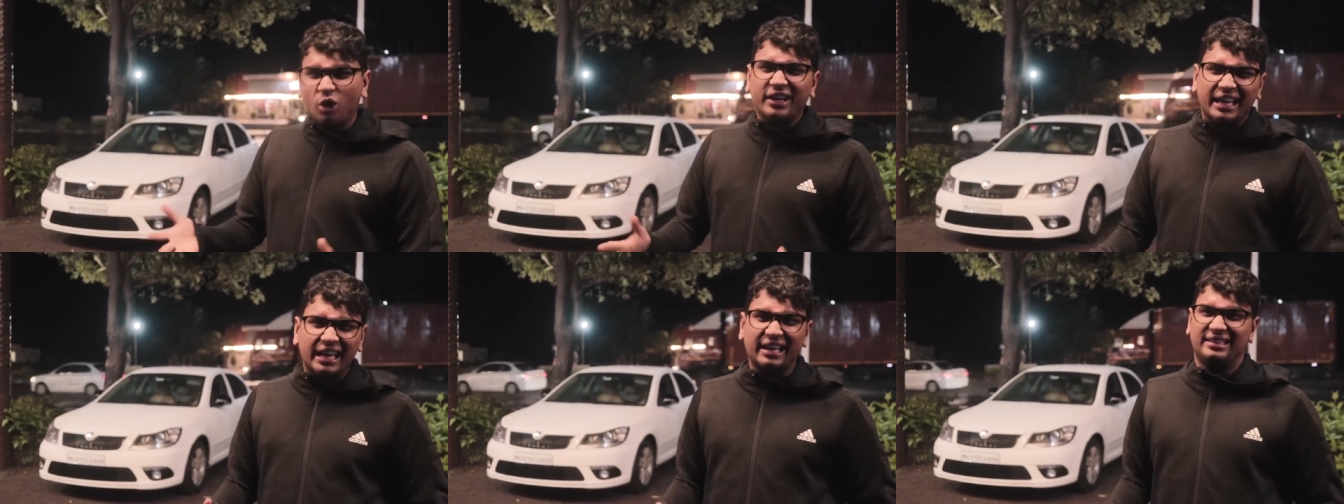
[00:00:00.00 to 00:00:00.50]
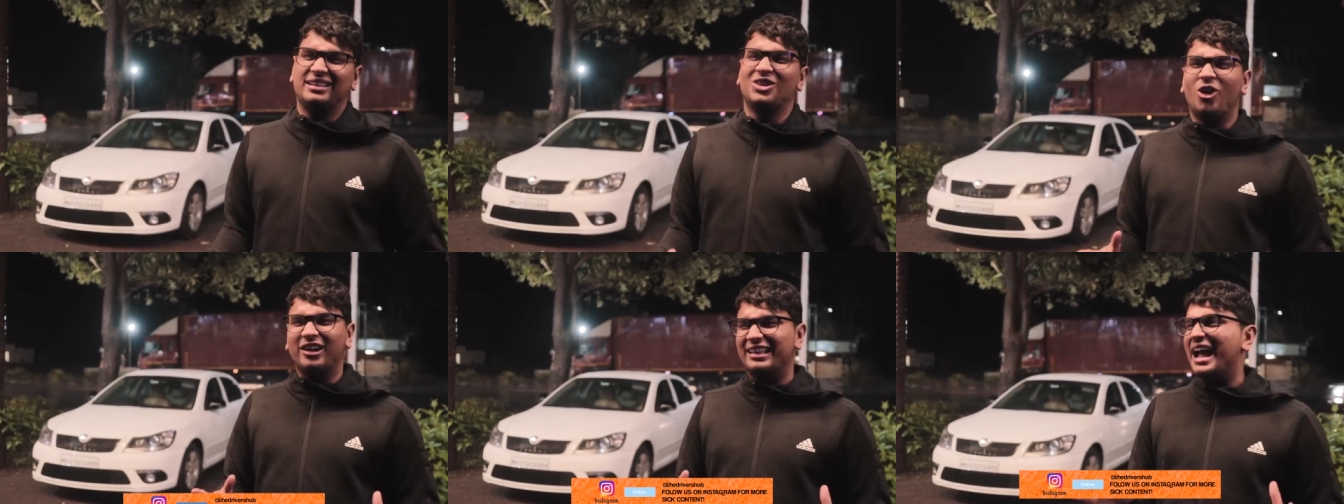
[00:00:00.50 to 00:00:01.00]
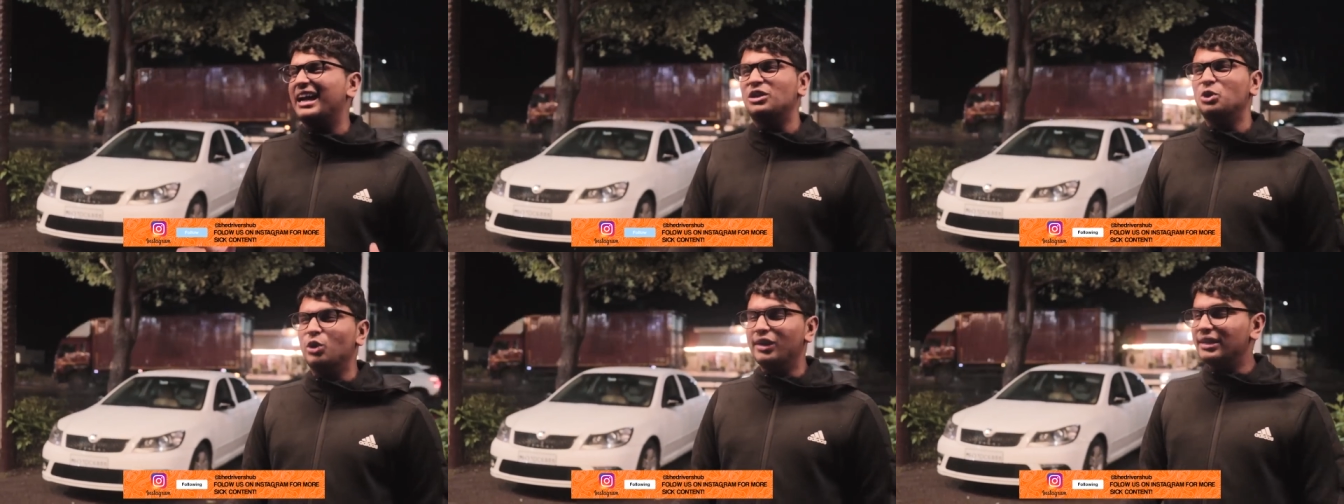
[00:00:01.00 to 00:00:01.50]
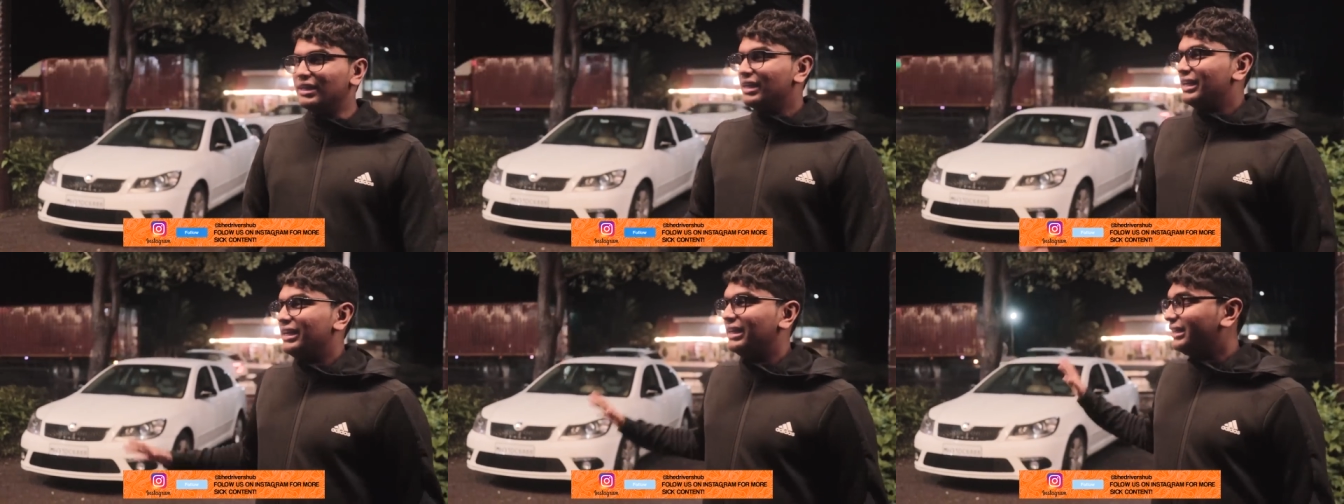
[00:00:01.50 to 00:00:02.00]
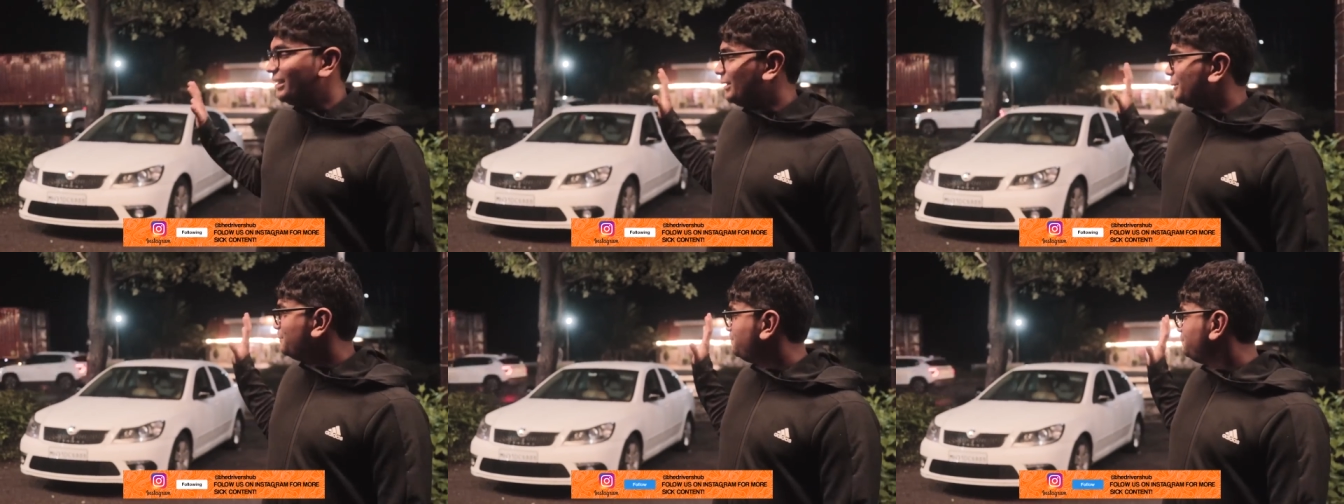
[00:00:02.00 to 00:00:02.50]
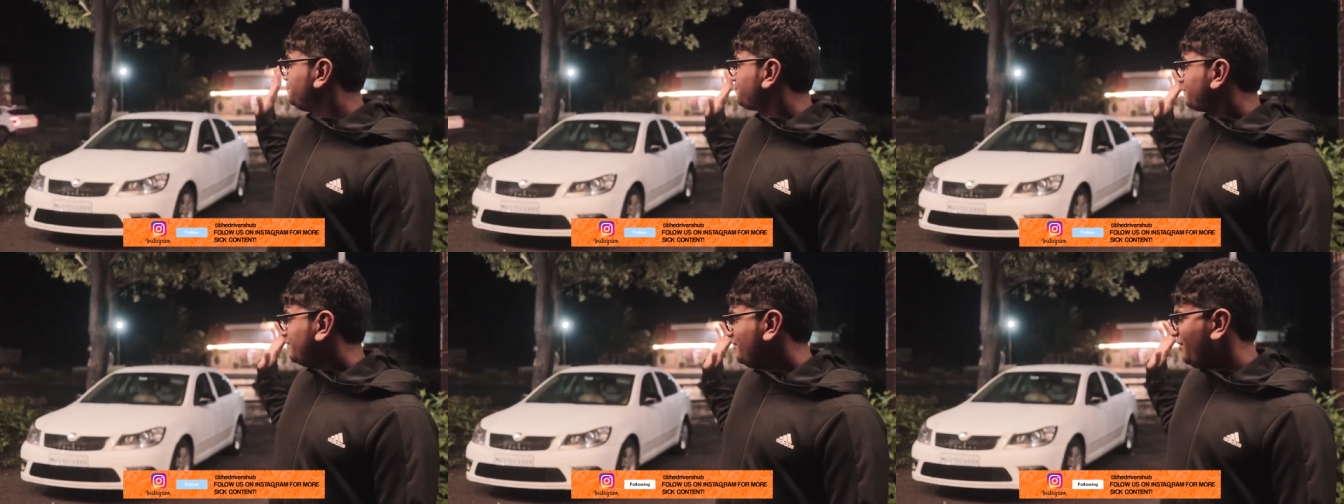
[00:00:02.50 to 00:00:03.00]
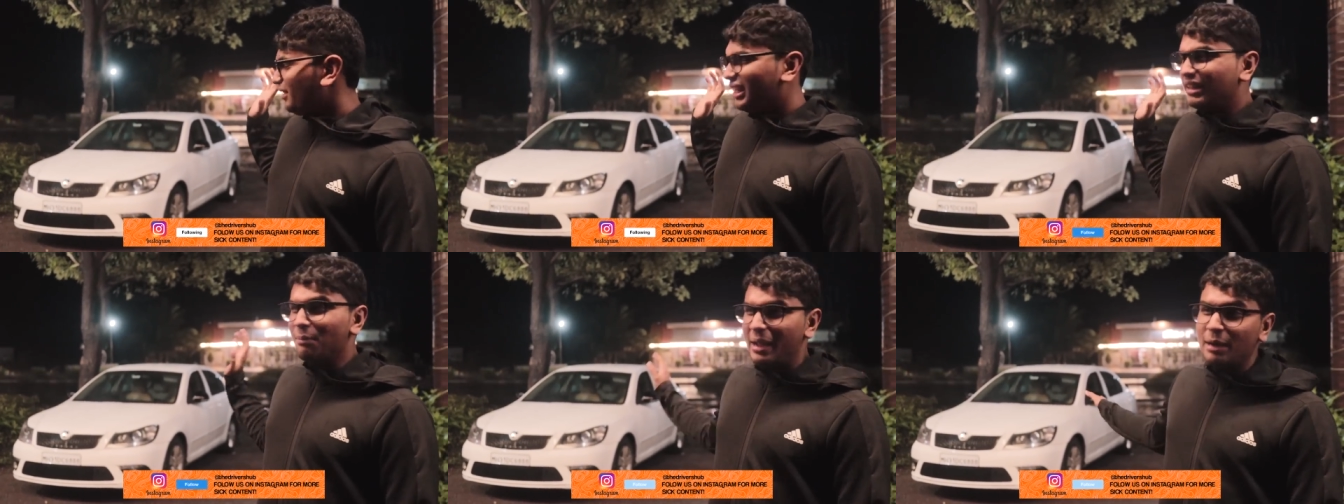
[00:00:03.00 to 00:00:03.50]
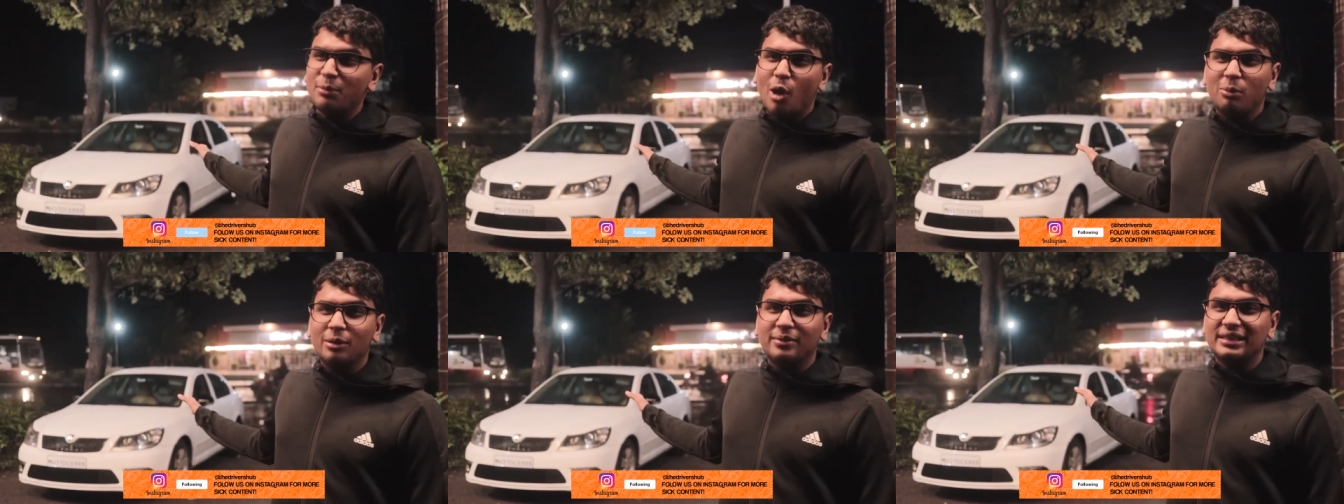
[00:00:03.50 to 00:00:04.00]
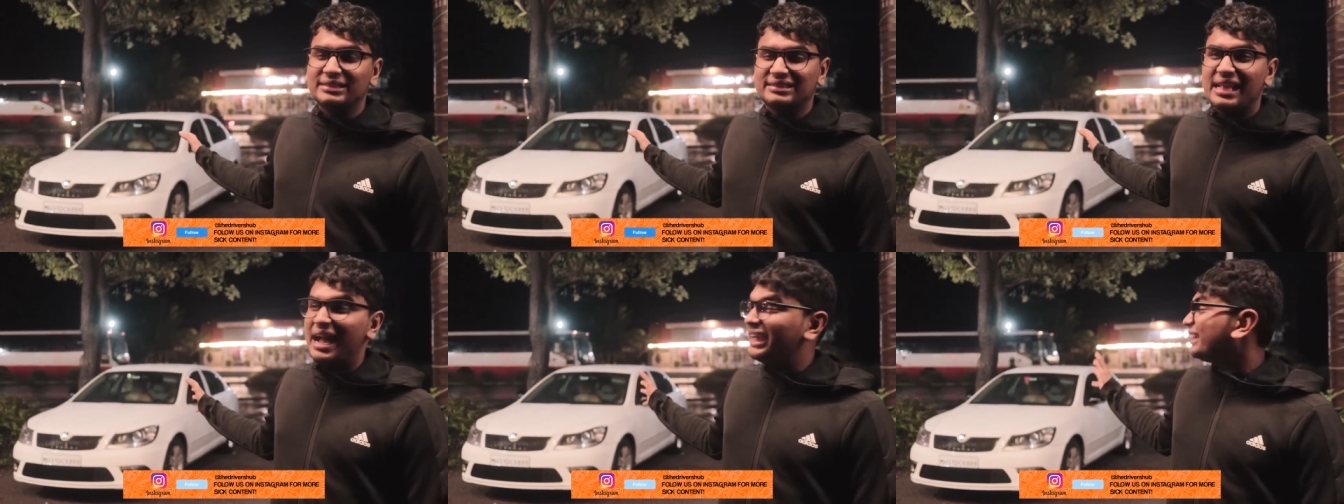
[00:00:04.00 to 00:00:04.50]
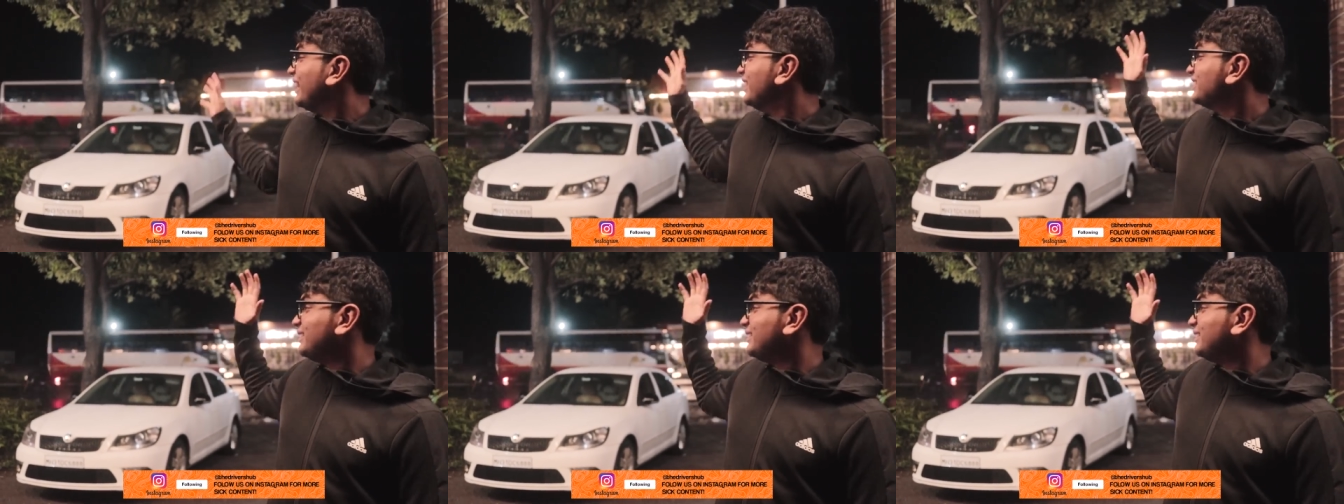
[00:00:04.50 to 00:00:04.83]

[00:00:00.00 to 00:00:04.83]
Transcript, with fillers: okay, they're not that good. Uh, the main problem is that there,